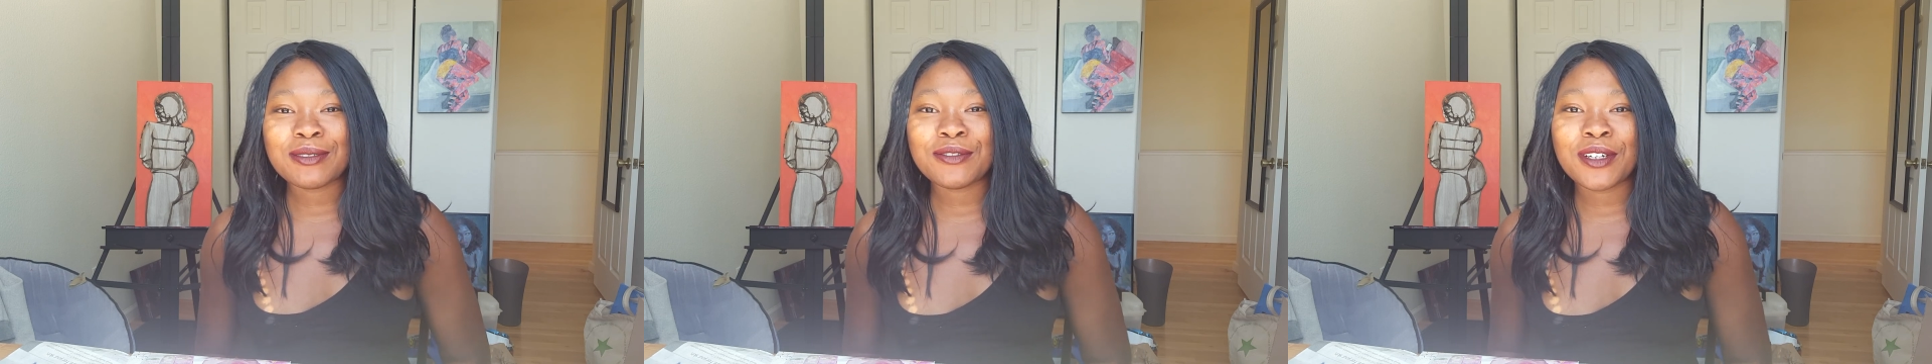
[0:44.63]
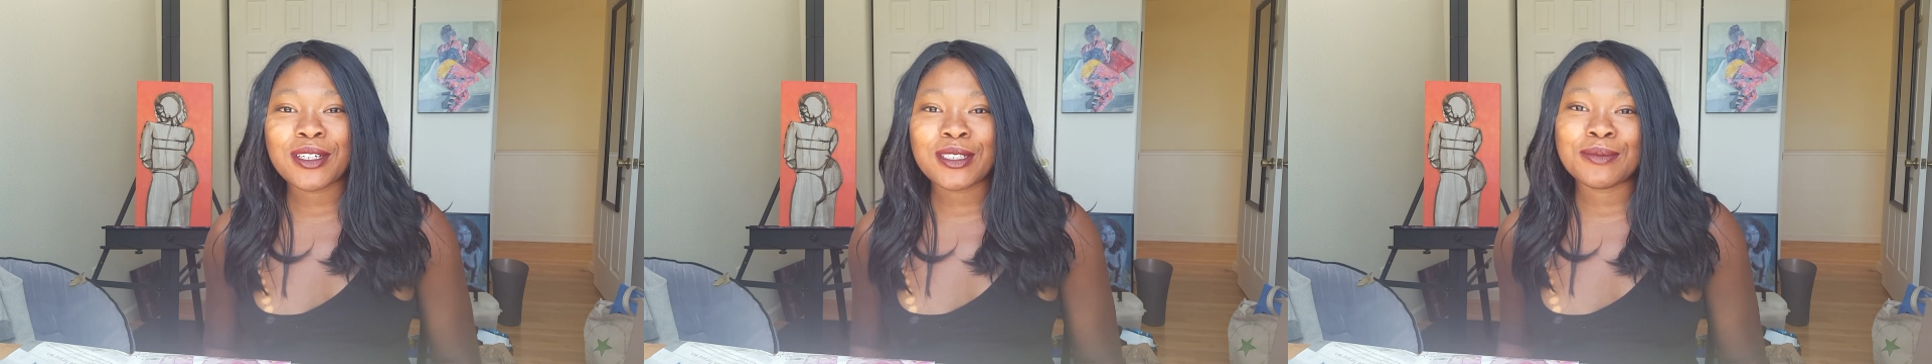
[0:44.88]

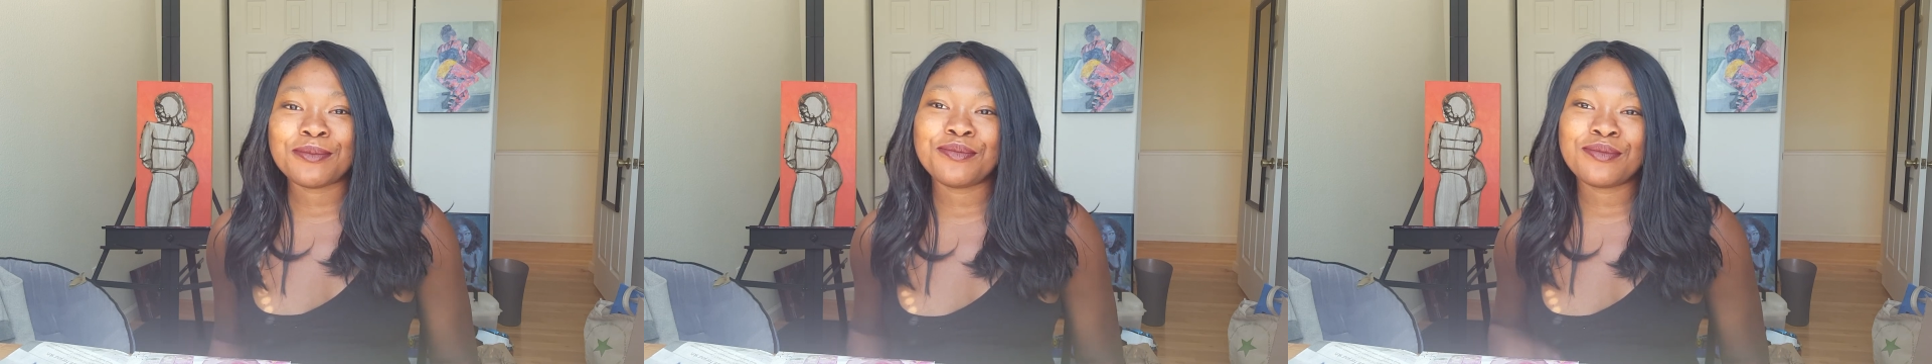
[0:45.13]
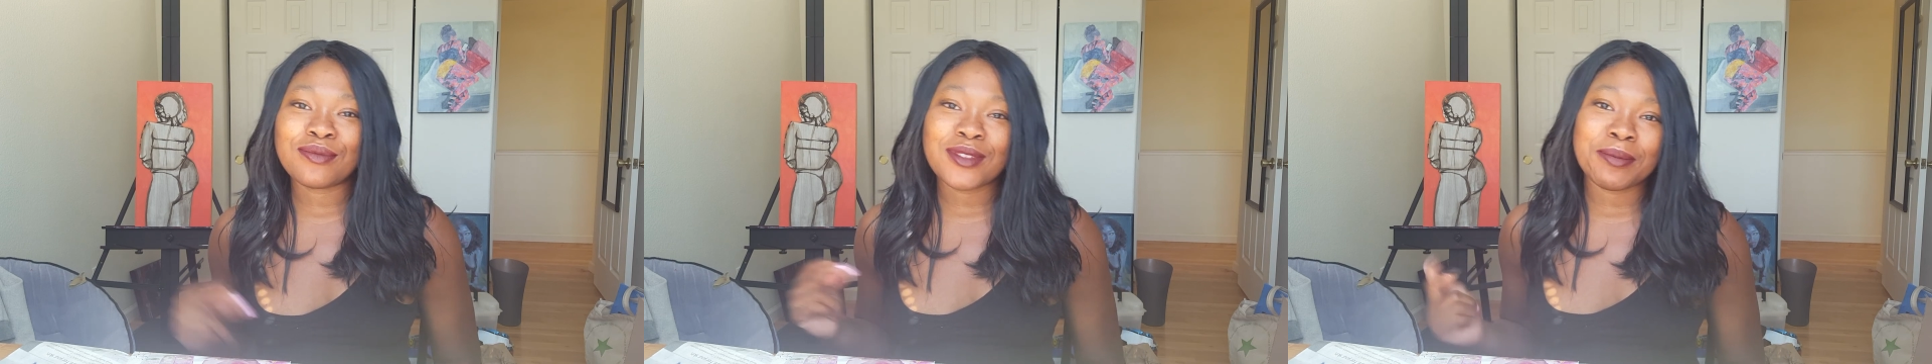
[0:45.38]

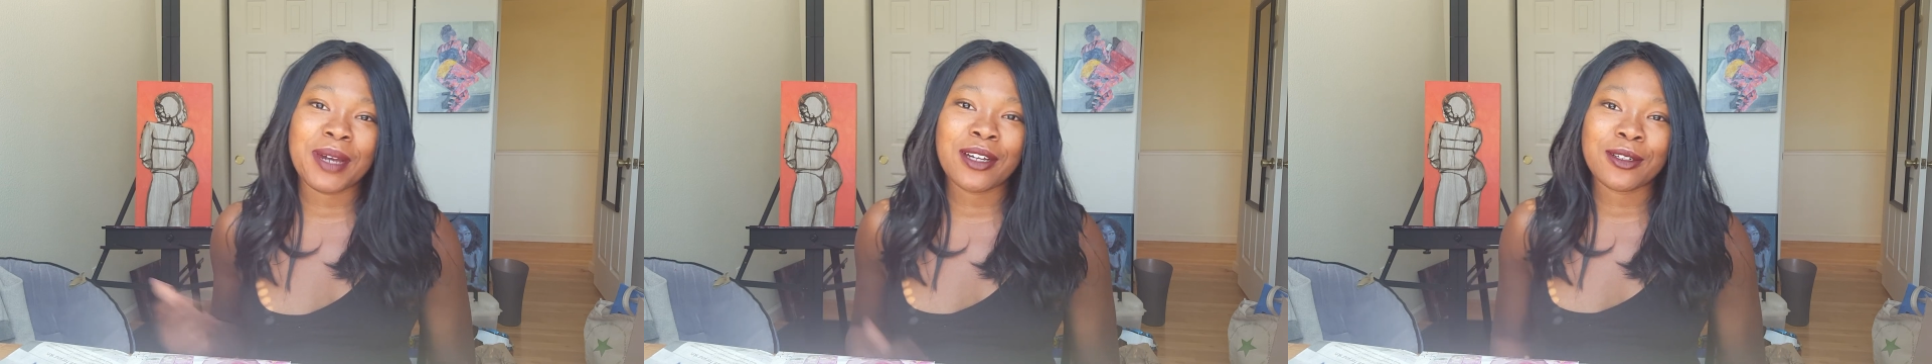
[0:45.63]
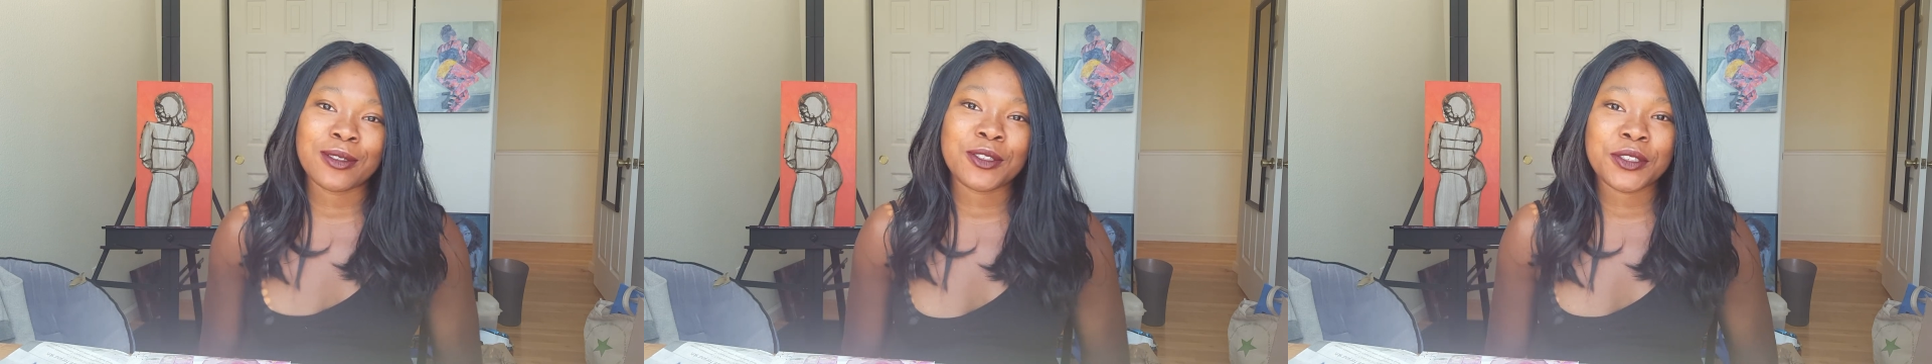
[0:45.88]
from my
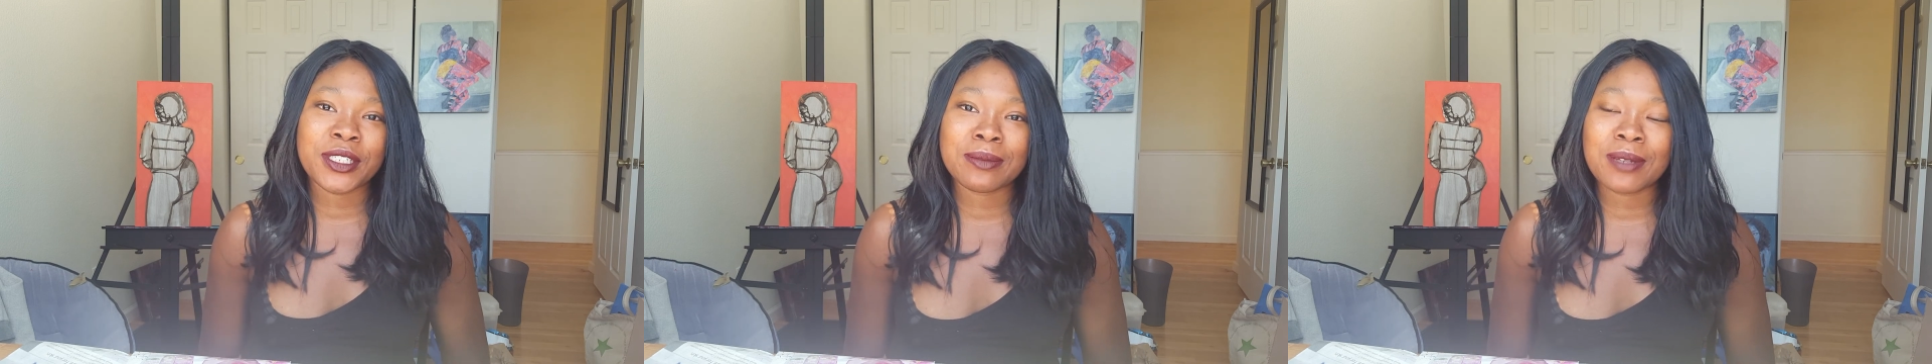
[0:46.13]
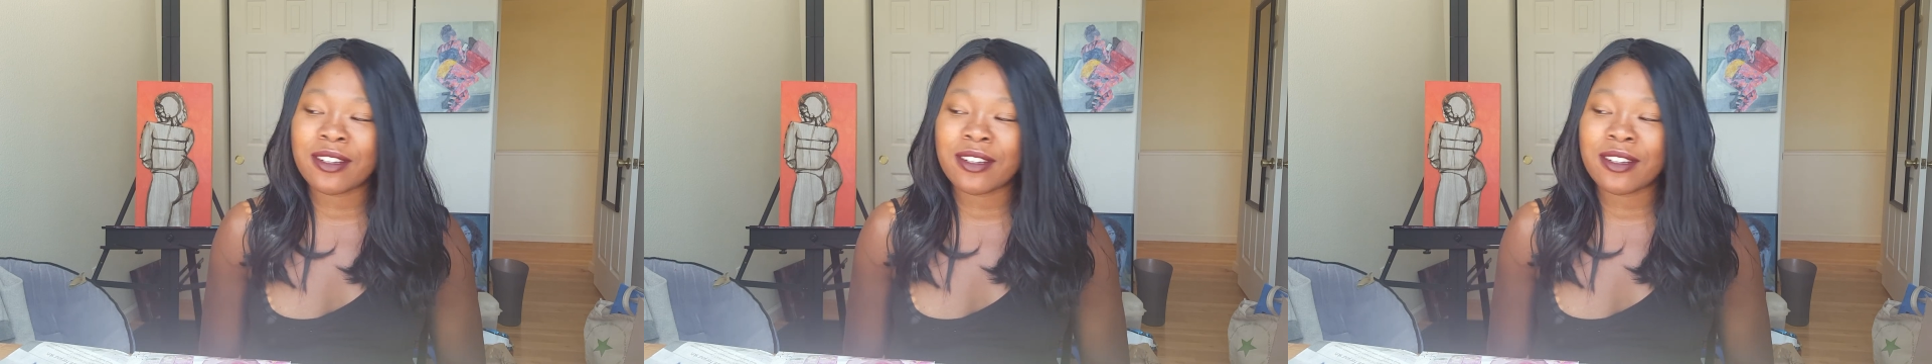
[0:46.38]
whole trip.